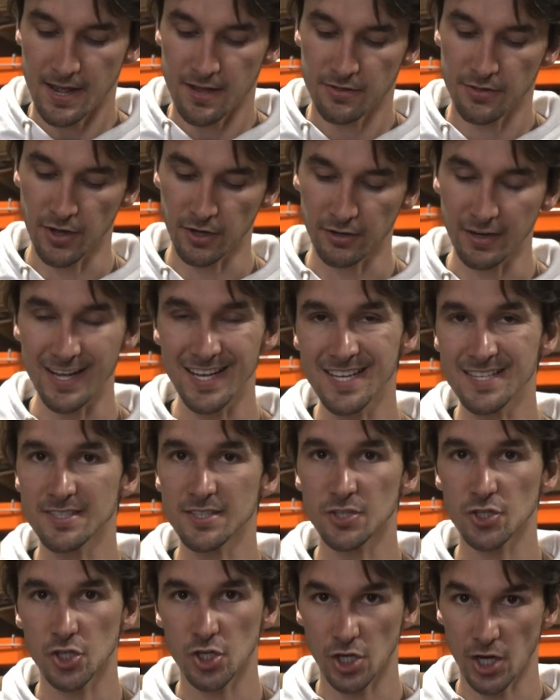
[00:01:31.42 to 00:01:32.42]
There is a
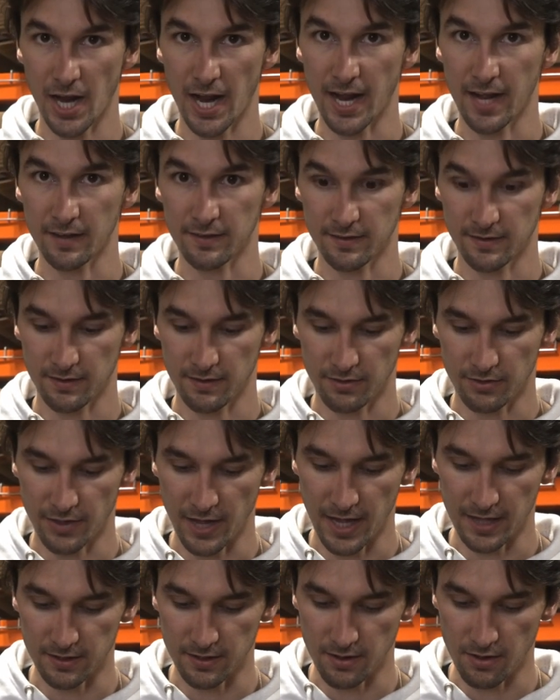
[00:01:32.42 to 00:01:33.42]
chance
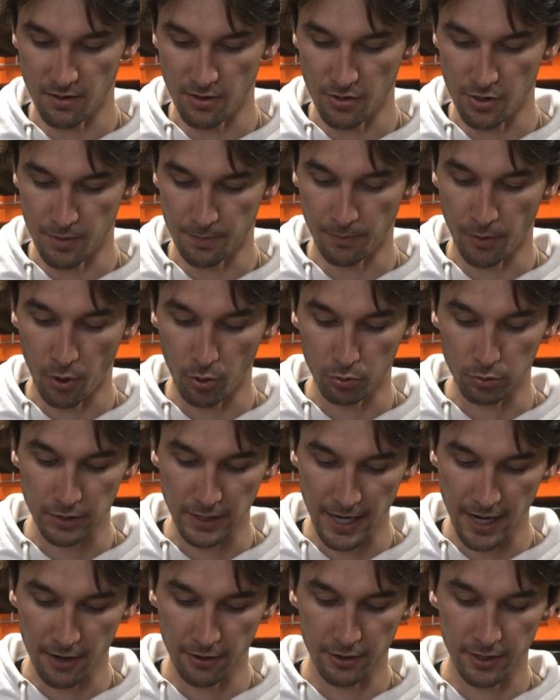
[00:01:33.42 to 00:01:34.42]
that the
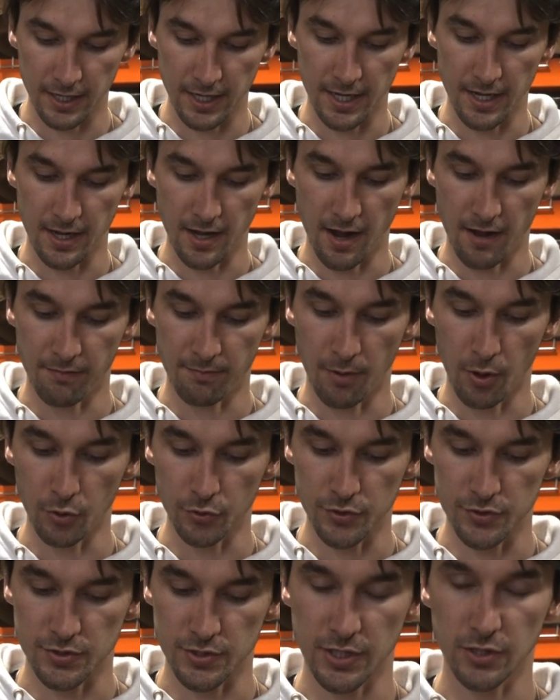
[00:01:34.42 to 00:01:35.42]
polarity of both
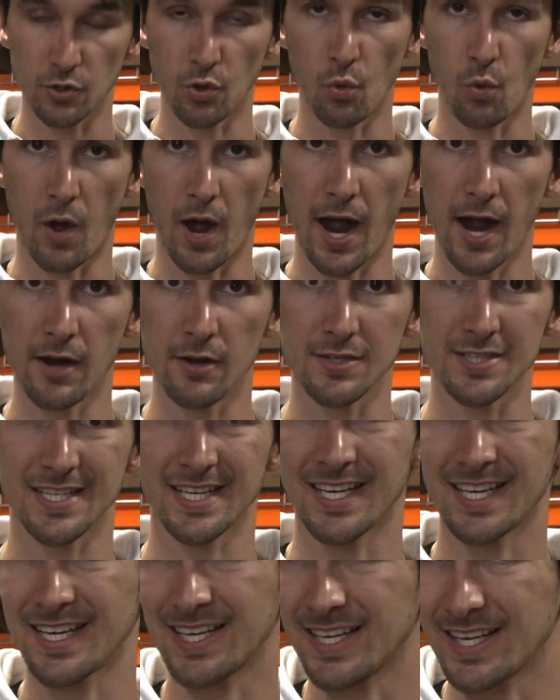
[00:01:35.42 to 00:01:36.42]
the signal wires
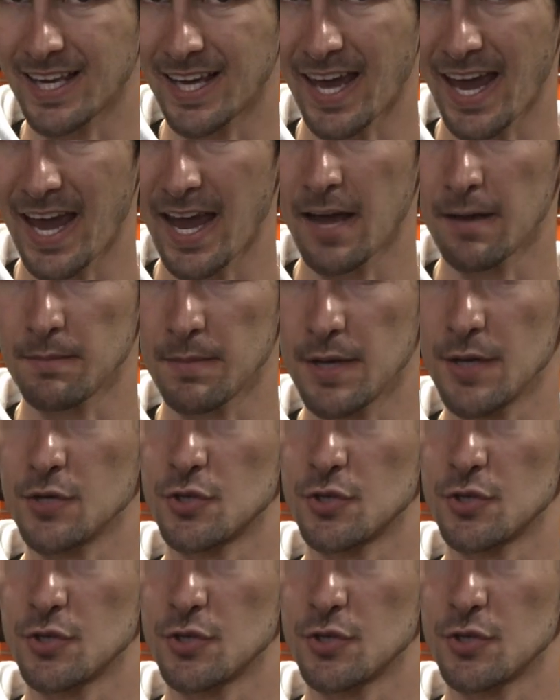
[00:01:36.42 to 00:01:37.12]
can be